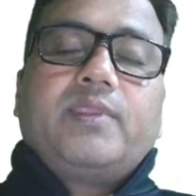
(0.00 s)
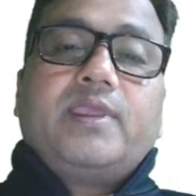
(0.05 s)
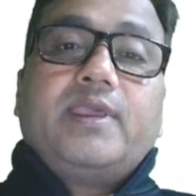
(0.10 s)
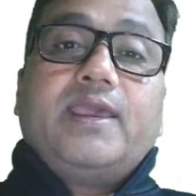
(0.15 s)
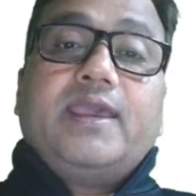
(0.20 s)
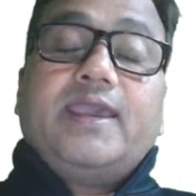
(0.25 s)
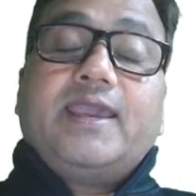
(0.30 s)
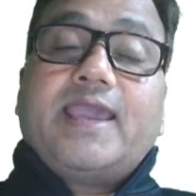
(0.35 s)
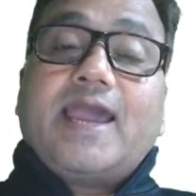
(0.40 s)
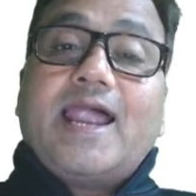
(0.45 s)

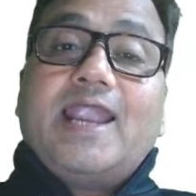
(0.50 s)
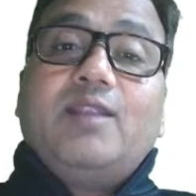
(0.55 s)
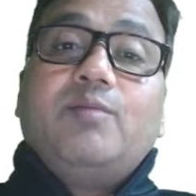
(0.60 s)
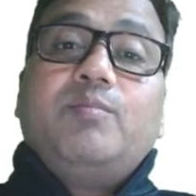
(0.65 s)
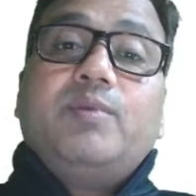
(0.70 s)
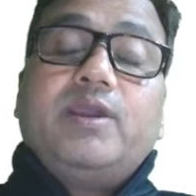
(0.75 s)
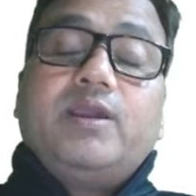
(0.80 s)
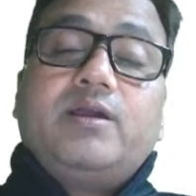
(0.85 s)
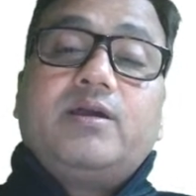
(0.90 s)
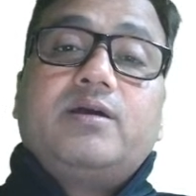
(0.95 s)

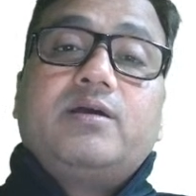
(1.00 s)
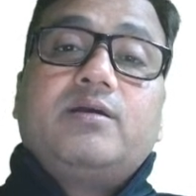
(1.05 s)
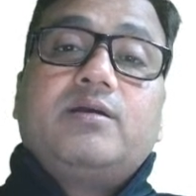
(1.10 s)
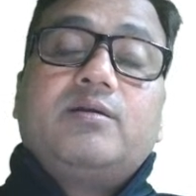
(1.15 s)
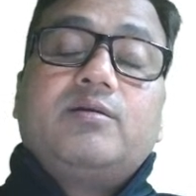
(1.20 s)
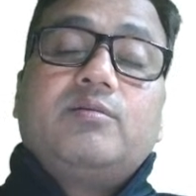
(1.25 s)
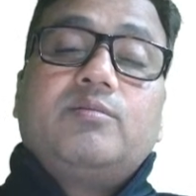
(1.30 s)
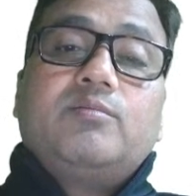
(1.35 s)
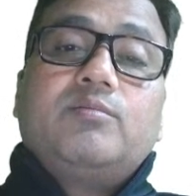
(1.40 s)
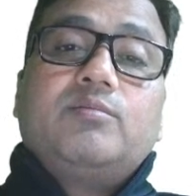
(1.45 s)
academic
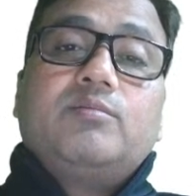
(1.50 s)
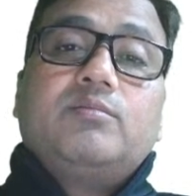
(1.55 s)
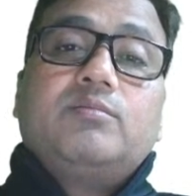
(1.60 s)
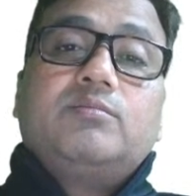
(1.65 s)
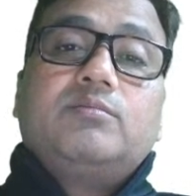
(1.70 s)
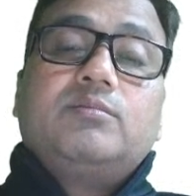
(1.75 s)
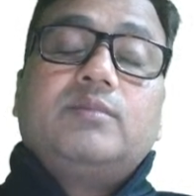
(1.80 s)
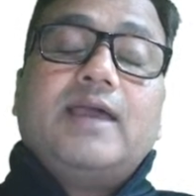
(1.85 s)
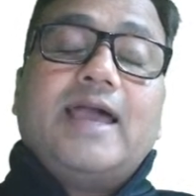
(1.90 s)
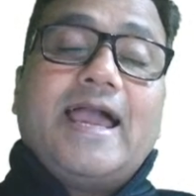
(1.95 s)

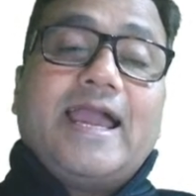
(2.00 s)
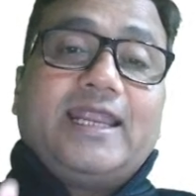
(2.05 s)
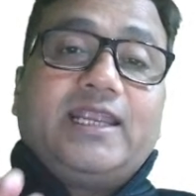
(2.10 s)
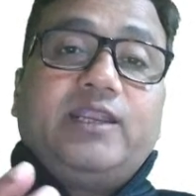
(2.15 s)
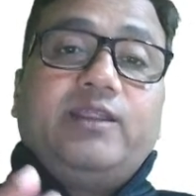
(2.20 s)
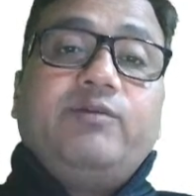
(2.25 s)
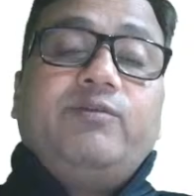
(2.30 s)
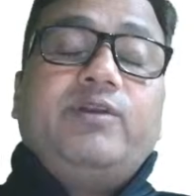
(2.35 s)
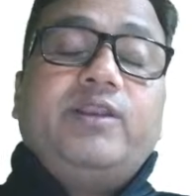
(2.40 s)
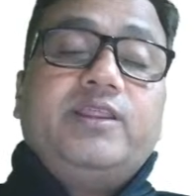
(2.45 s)

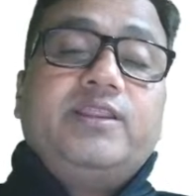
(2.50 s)
activity